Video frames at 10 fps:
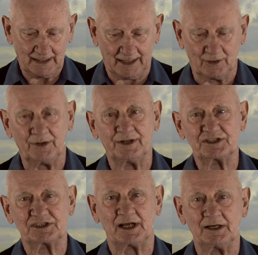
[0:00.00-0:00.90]
and on the
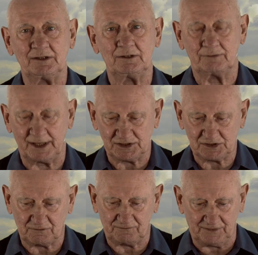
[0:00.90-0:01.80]

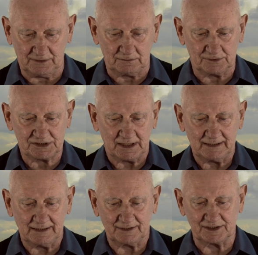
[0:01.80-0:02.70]
sun-drenched fields
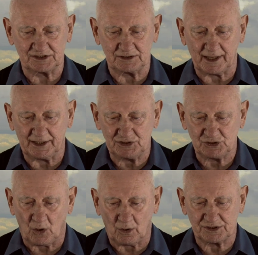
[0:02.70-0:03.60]
the sluggish
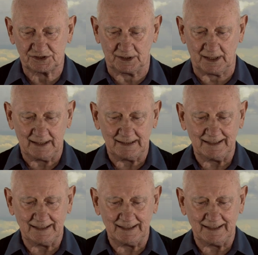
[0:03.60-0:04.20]
oxen